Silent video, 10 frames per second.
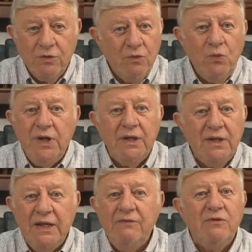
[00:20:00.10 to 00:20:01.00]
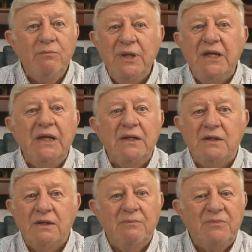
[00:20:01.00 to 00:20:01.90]
than we can even begin
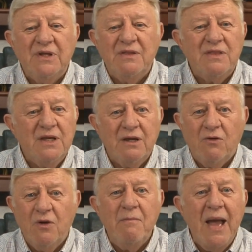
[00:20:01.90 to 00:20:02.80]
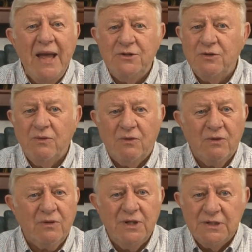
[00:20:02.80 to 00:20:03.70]
to, to think or imagine or
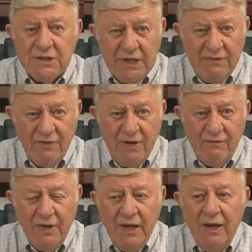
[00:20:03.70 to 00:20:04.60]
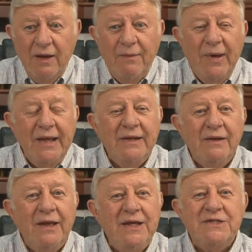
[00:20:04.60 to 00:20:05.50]
conceive of.
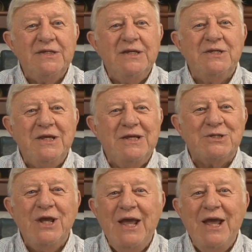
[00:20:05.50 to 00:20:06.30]
And he says this